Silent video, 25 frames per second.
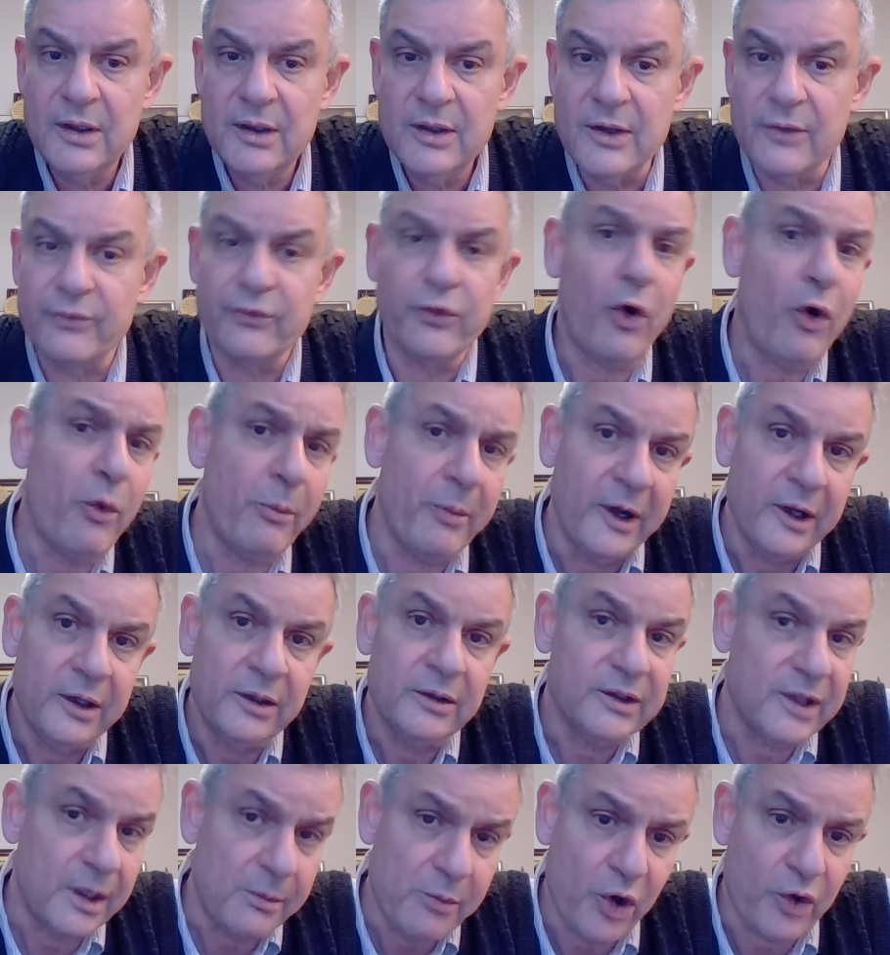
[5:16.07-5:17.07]
The
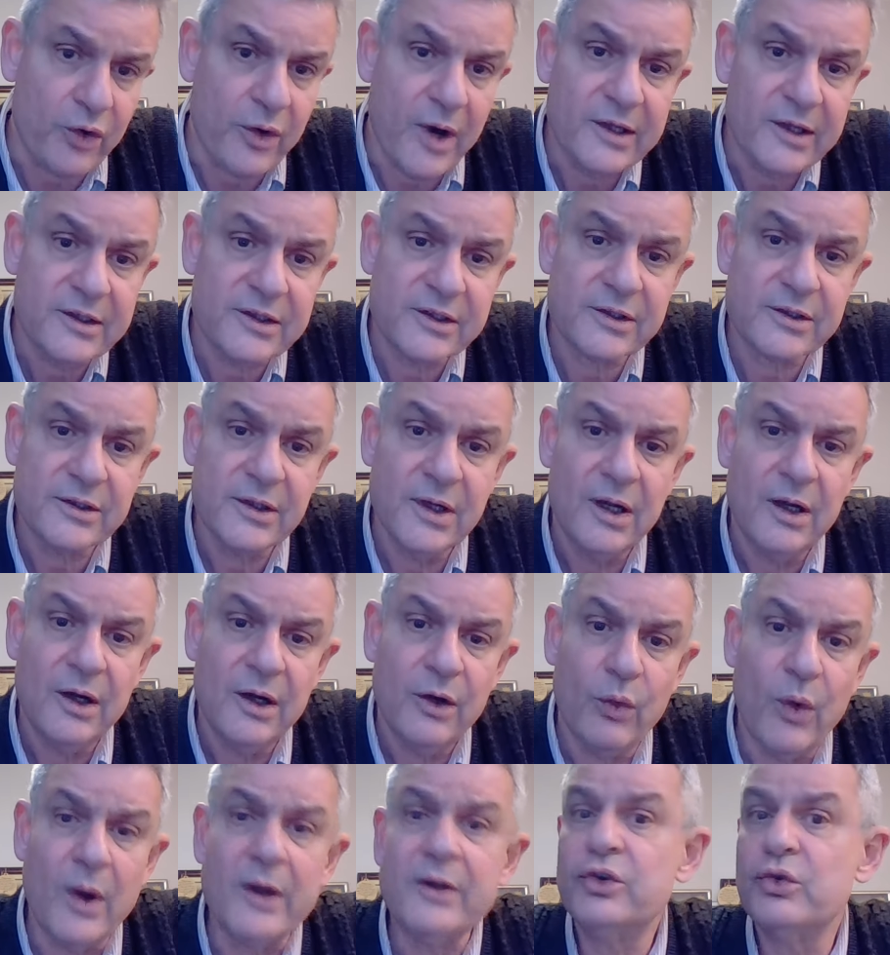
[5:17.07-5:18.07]
former, Democrats,
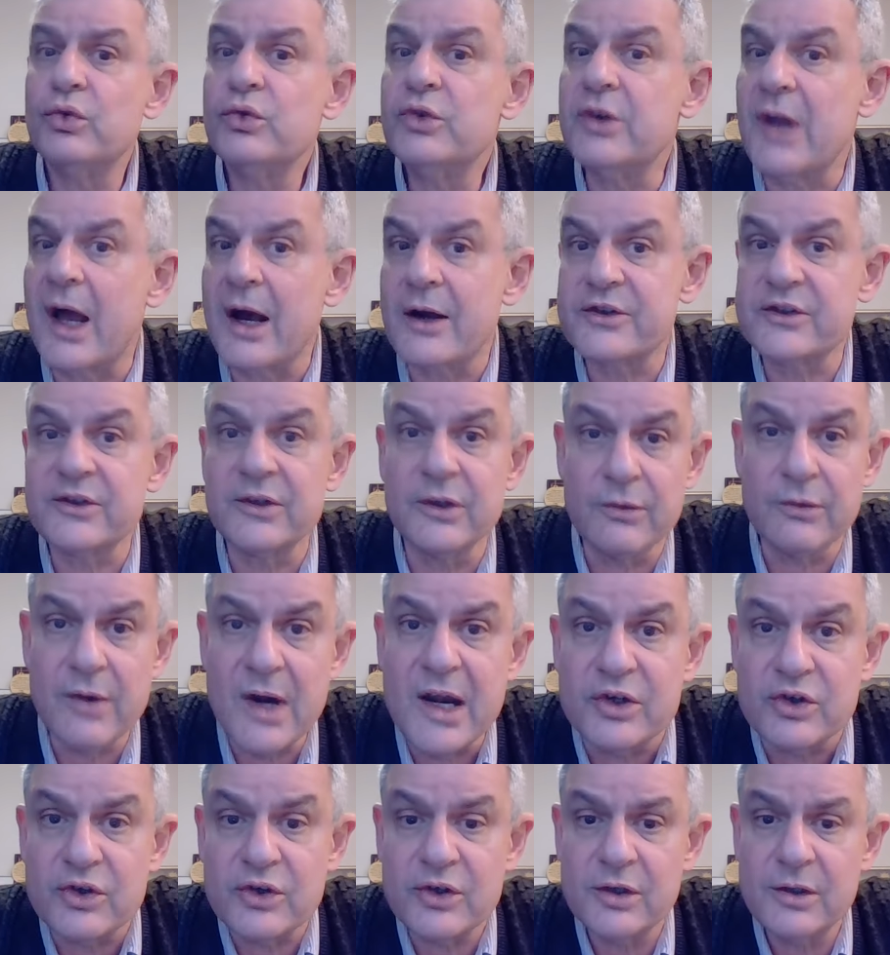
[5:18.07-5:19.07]
want to tax the
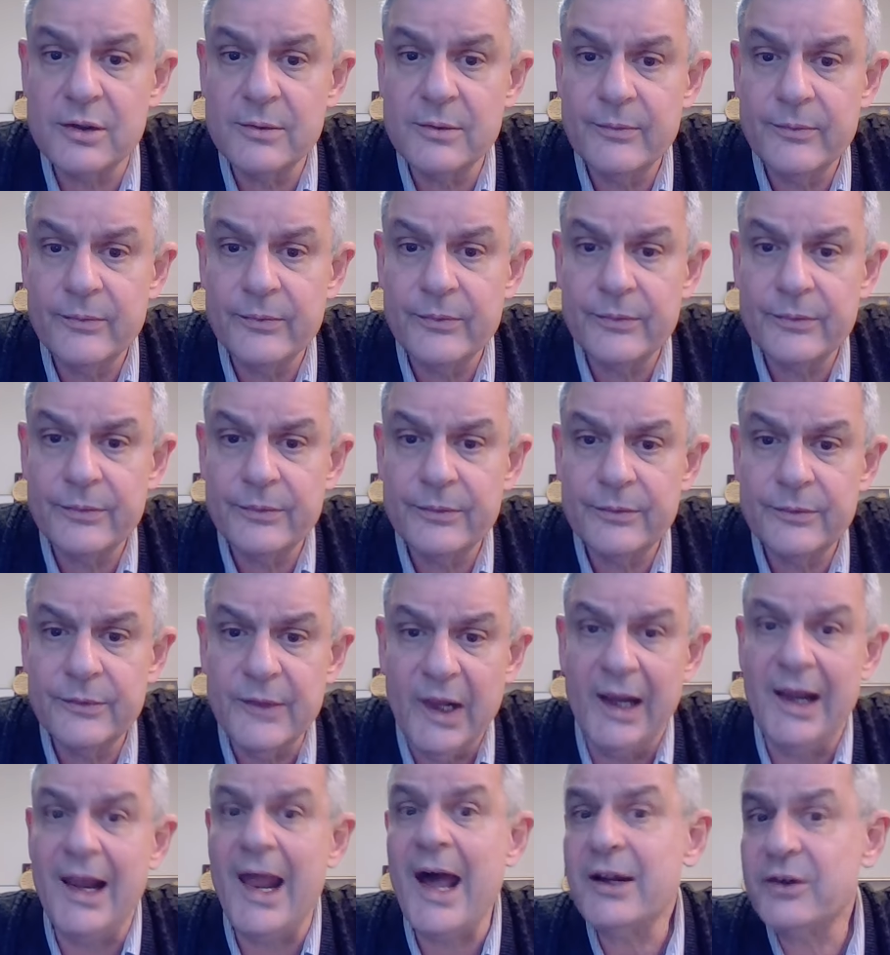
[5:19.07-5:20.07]
rich.
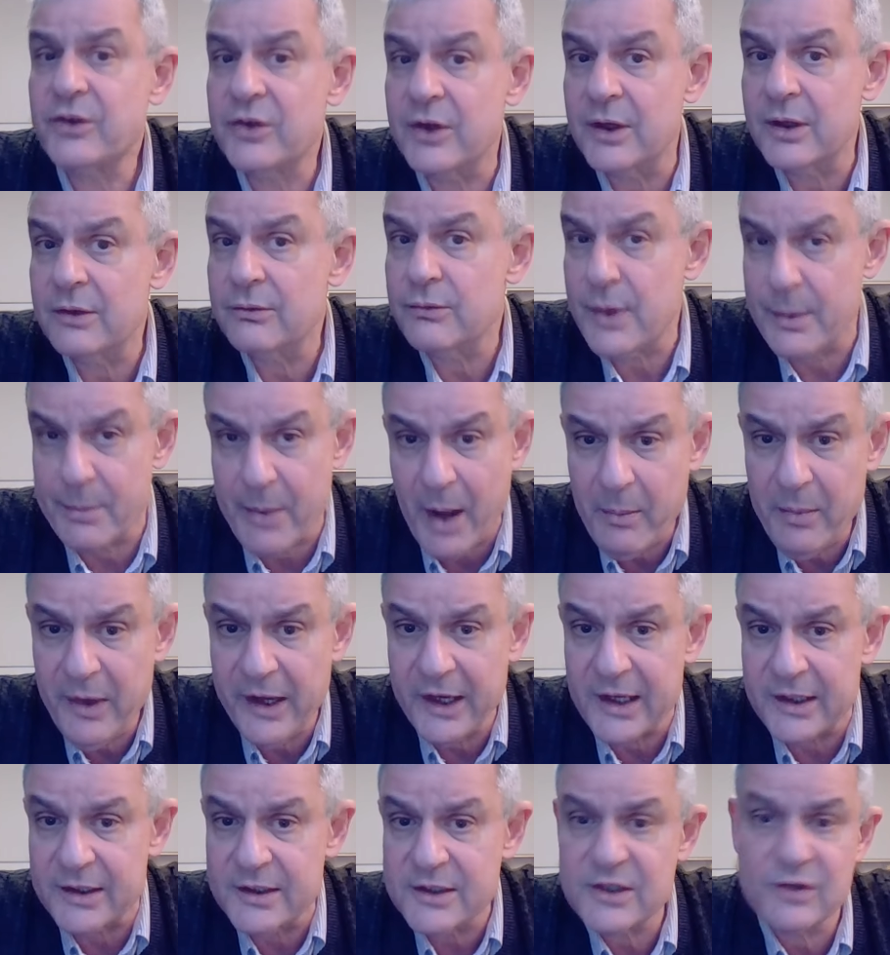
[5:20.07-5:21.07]
The latter,
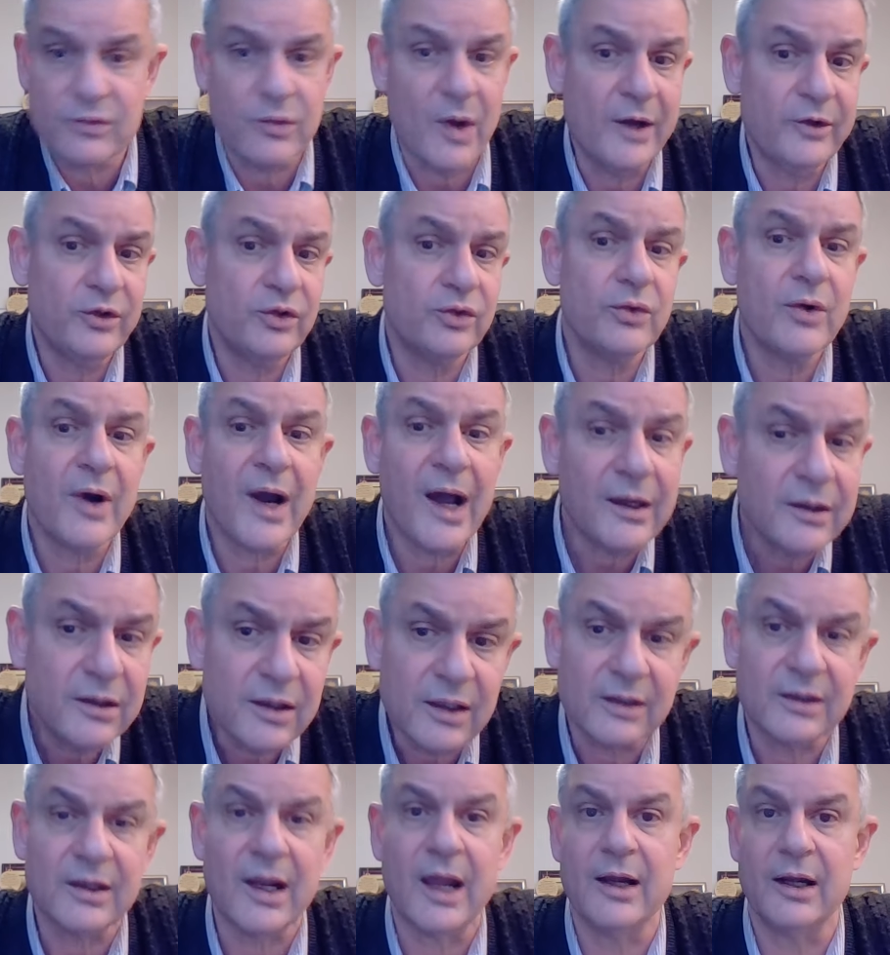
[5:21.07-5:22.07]
Republicans, want to cut
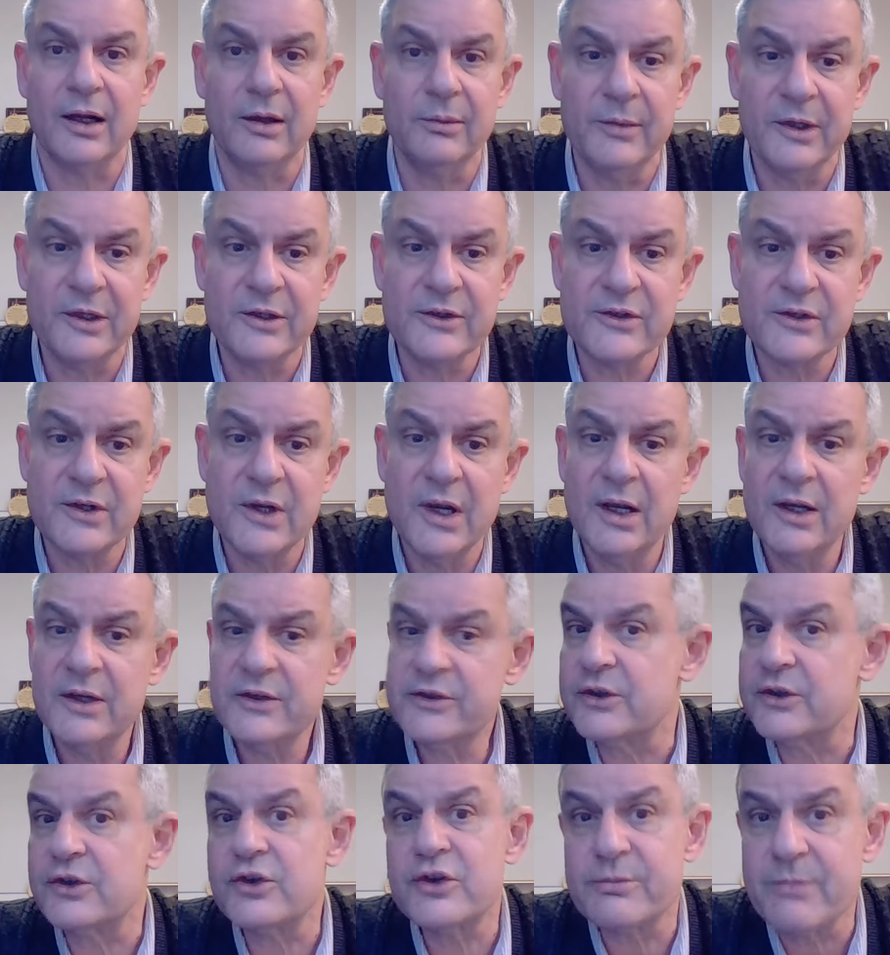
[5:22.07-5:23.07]
entitlements,
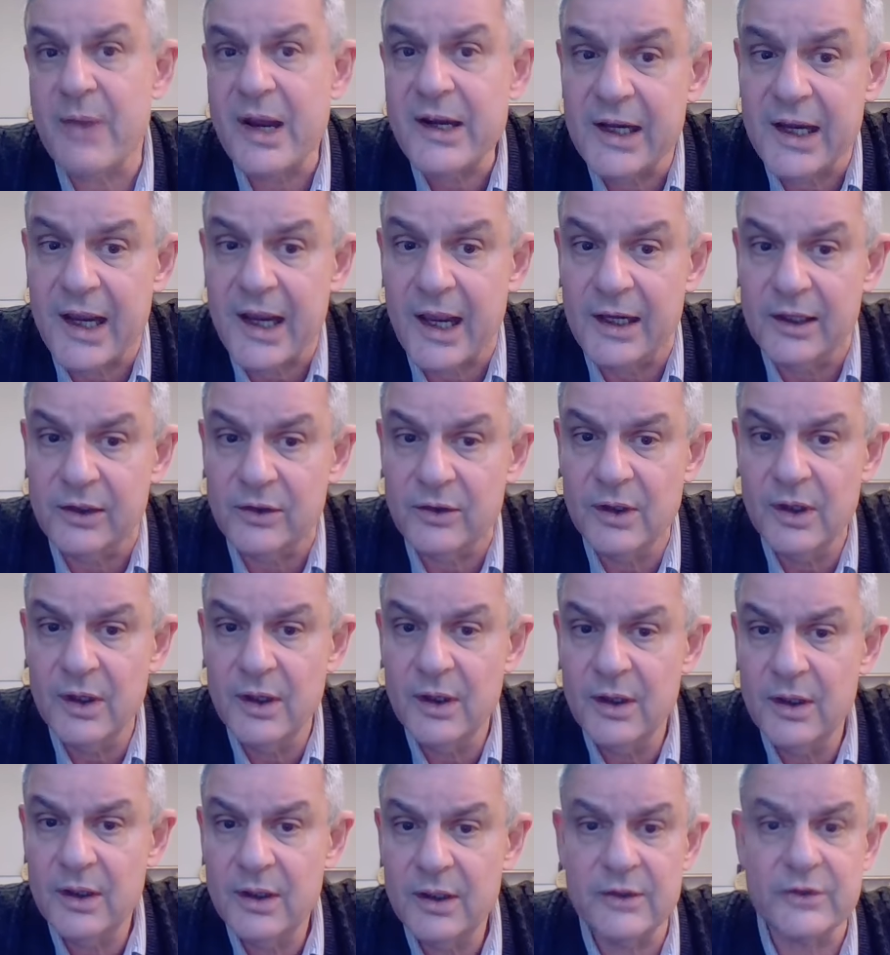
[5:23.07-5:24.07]
such as Medicaid,
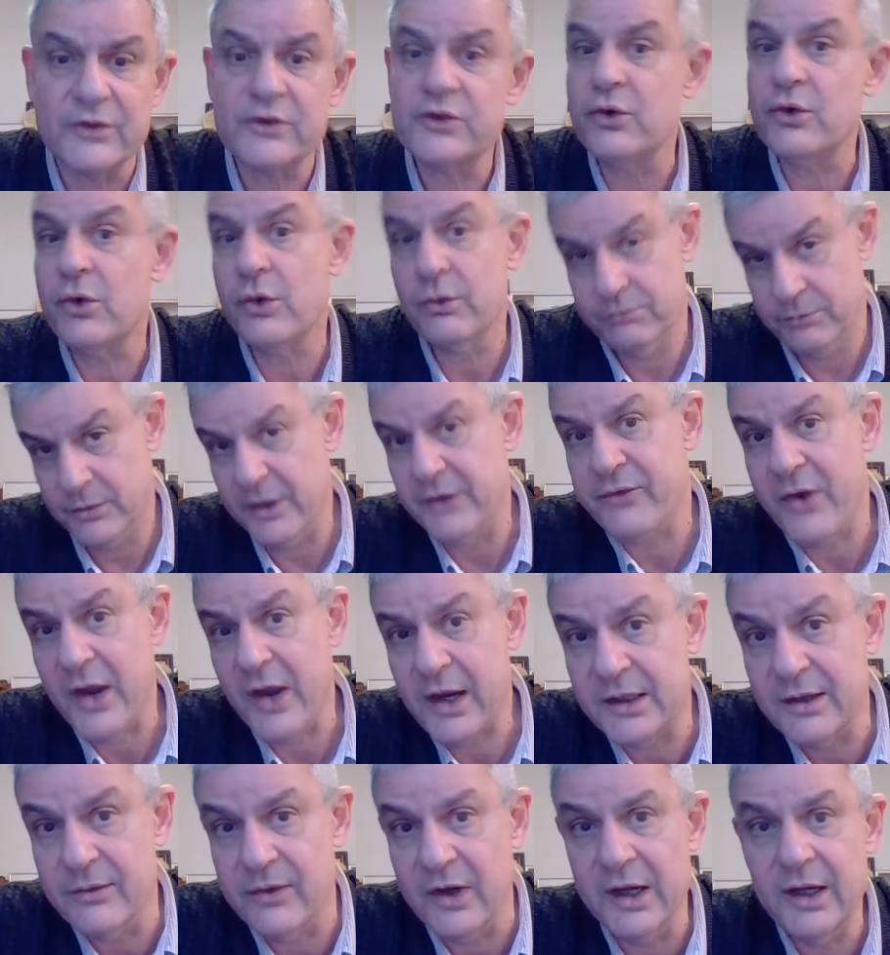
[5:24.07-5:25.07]
and so
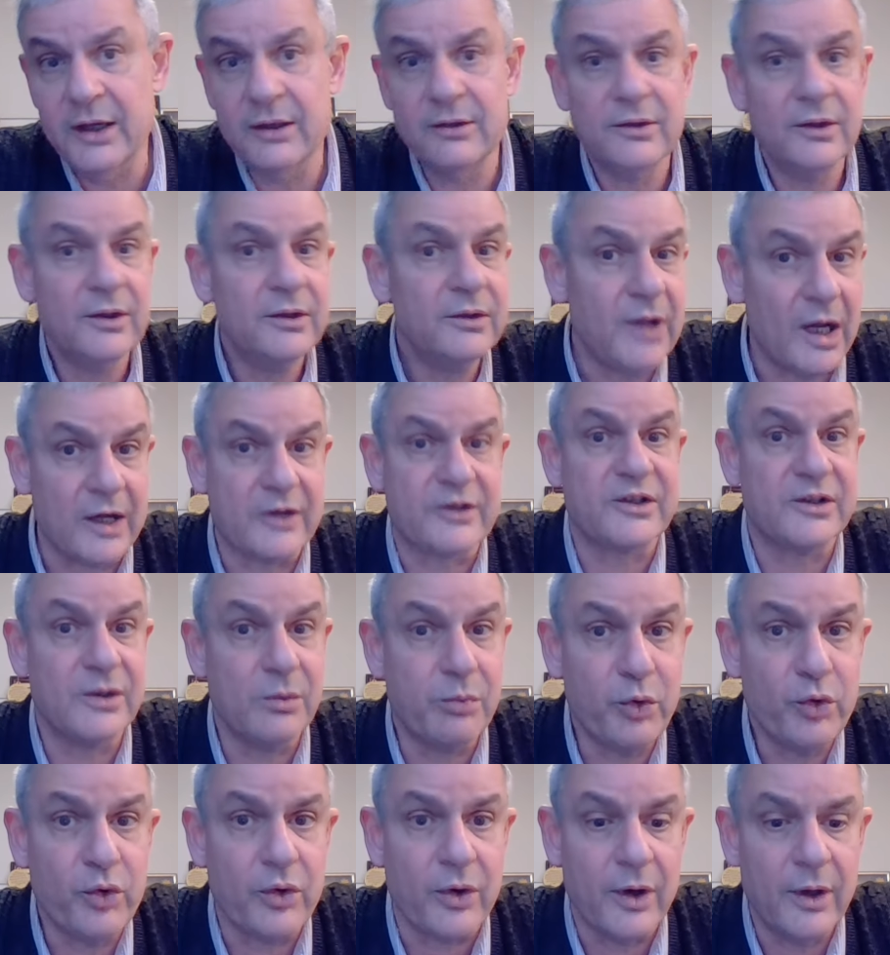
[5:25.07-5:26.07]
effectively tax the
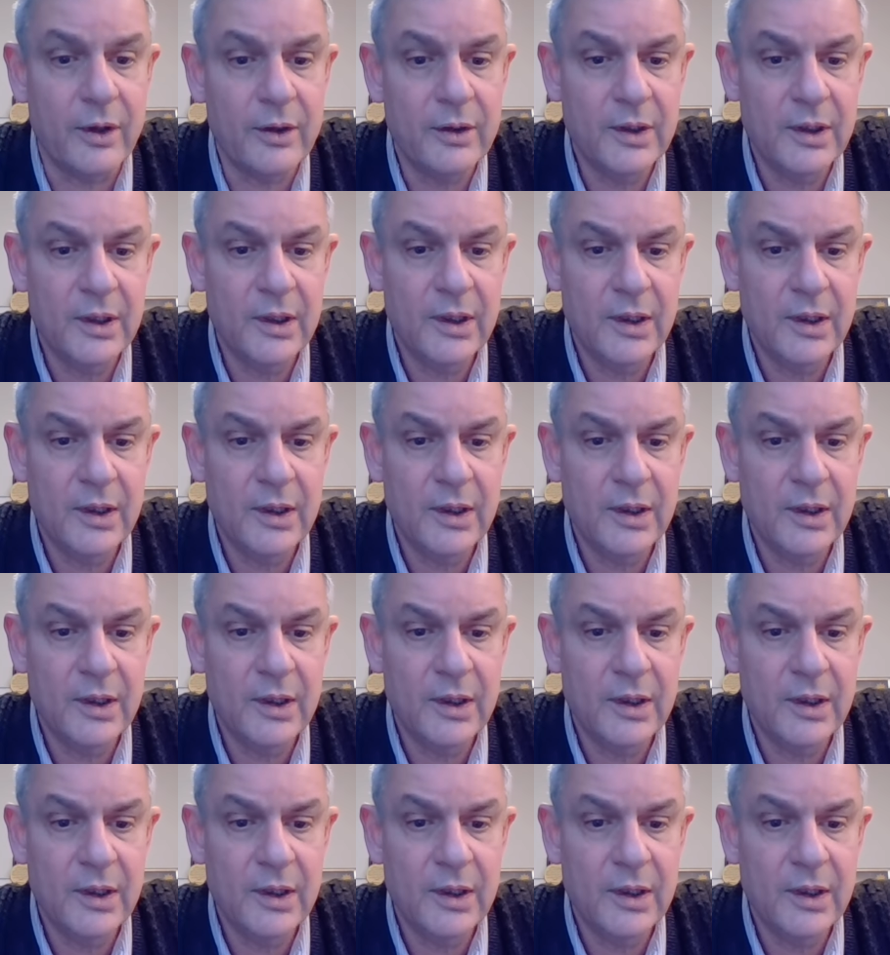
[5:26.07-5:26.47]
poor.